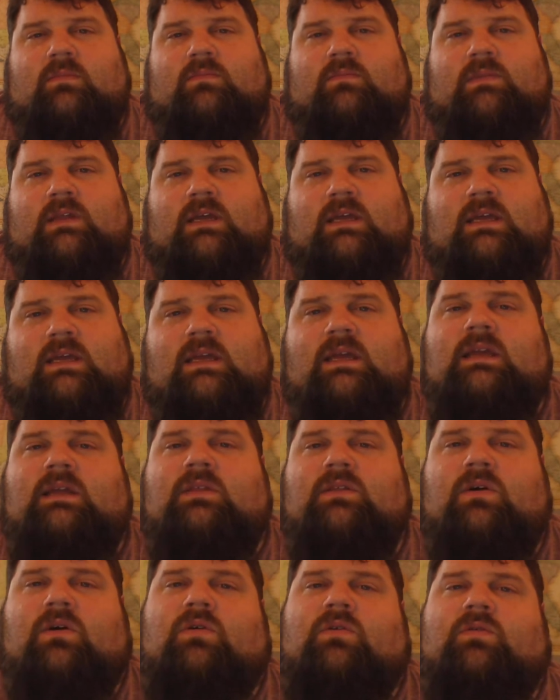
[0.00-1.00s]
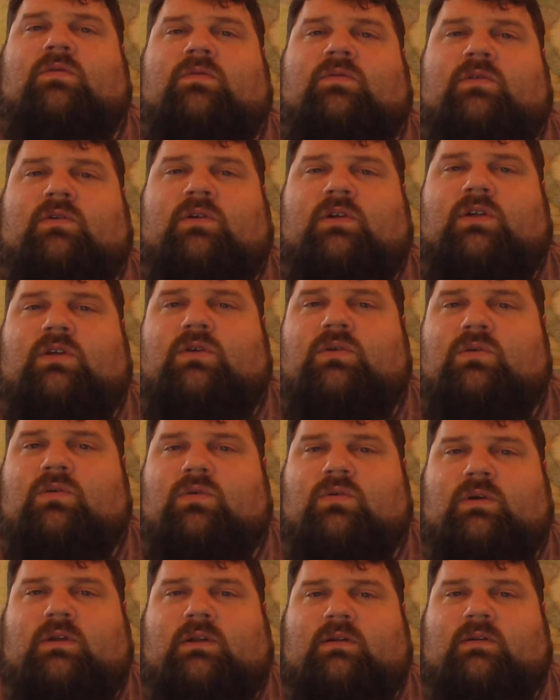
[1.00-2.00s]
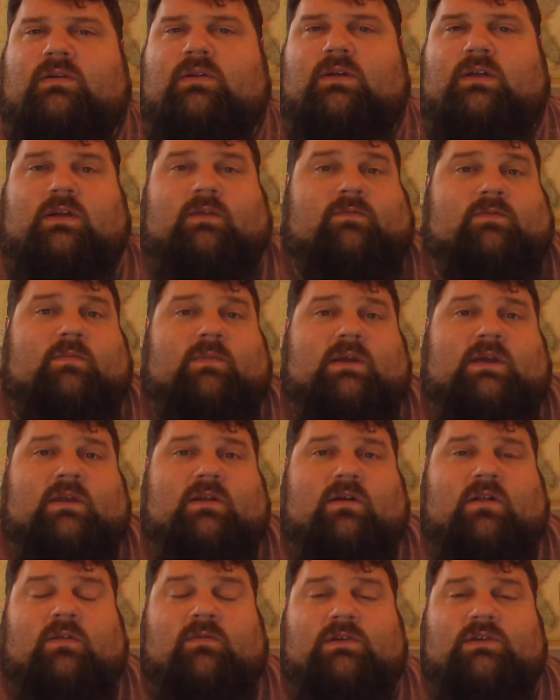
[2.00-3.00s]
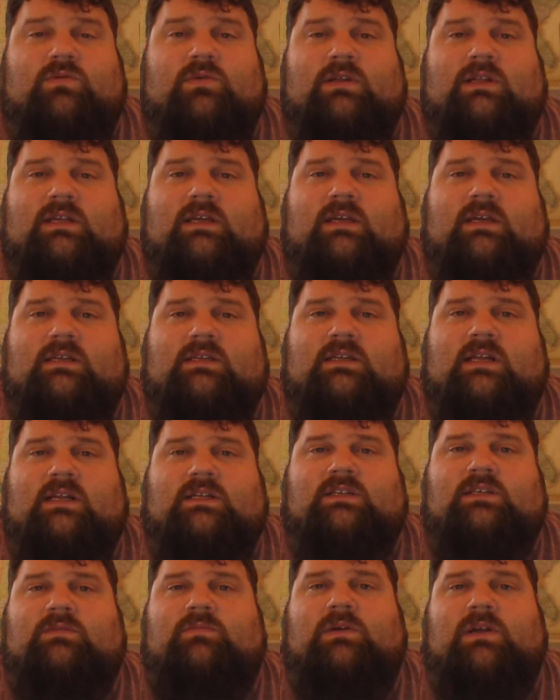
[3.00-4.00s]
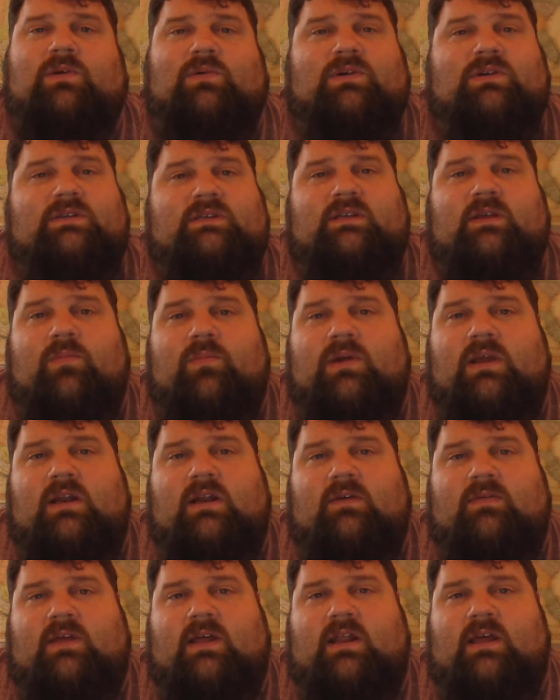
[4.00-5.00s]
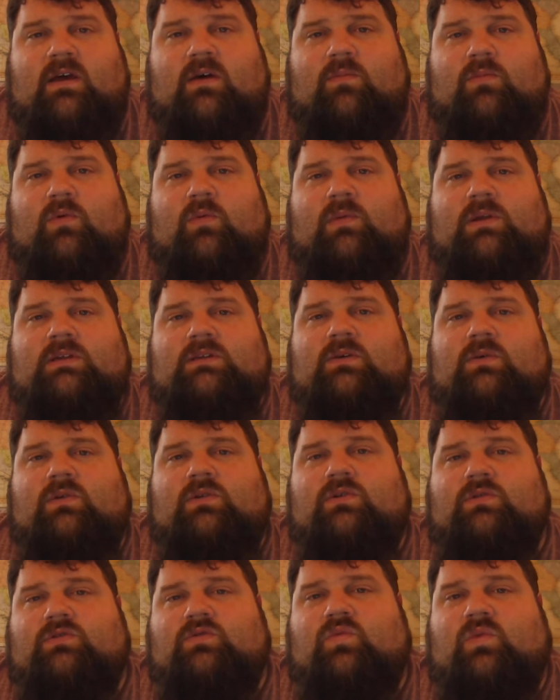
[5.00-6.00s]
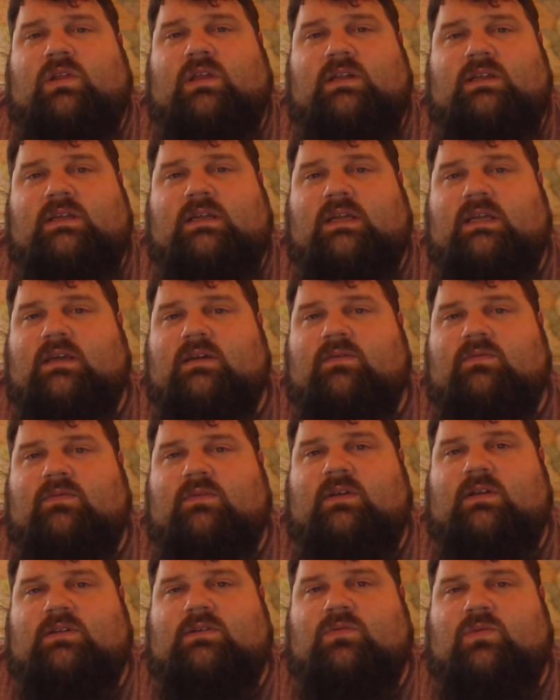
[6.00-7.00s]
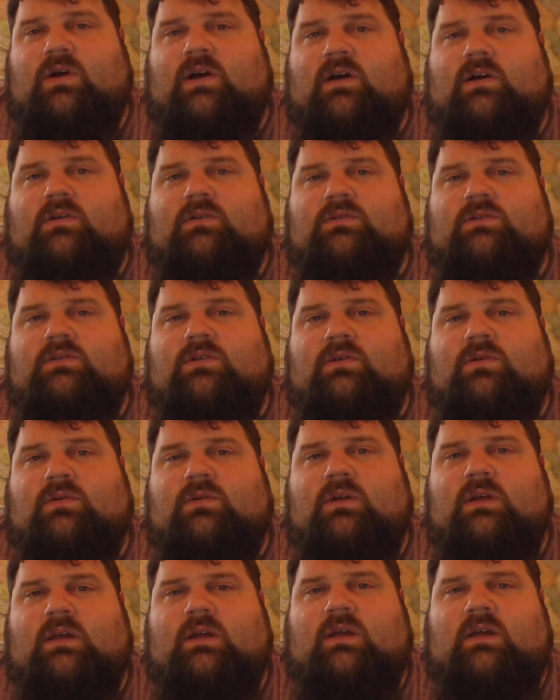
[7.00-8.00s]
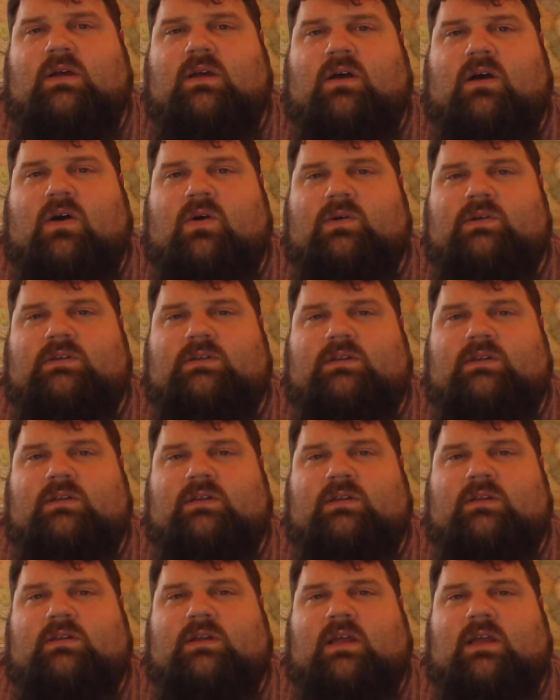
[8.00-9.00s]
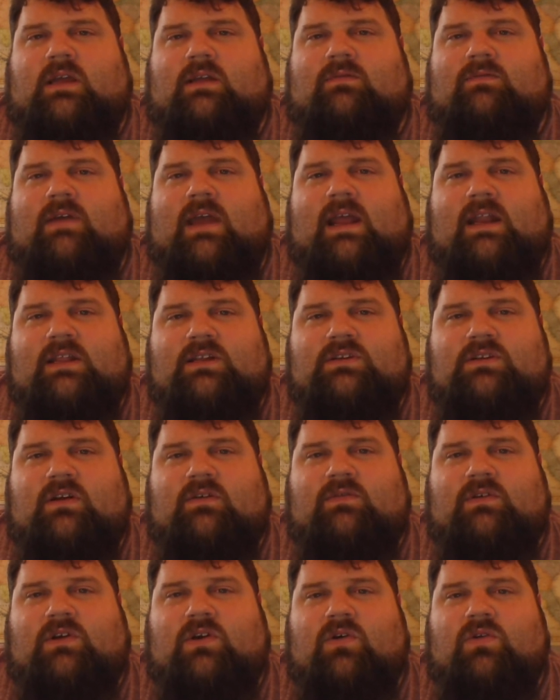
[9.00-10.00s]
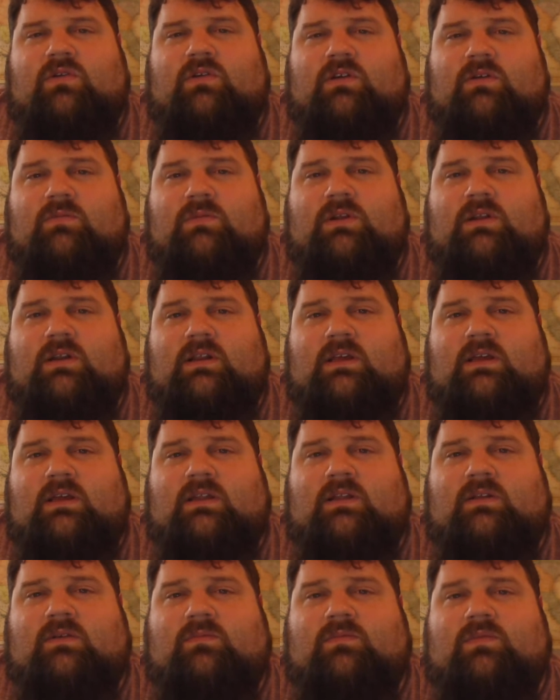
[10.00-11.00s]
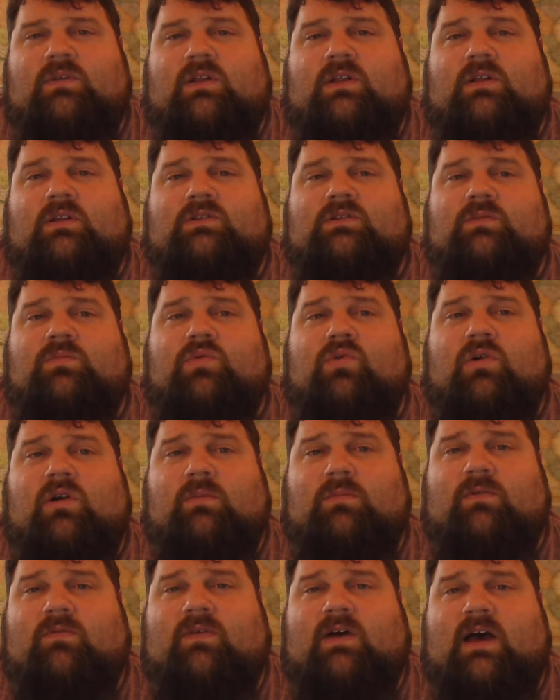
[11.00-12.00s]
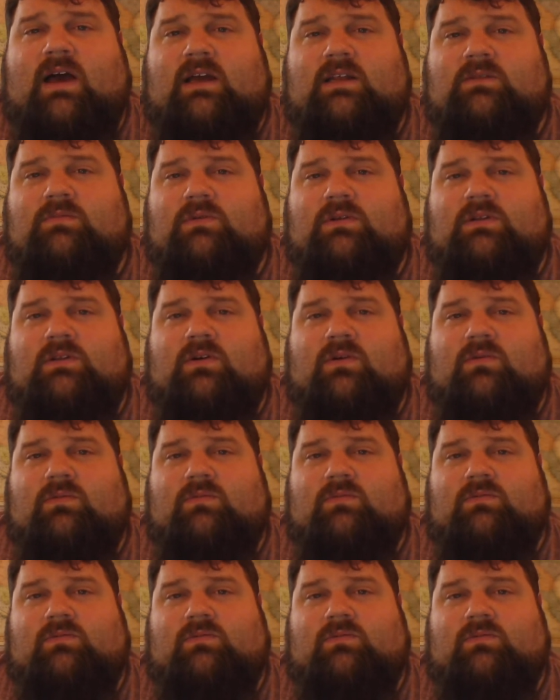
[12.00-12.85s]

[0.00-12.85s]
the key, though, for you and the key for me and all of us really is not just be a recipient of that help, but be someone who's willing to give as well. So always take advantage of the coding community and the support it provides, but don't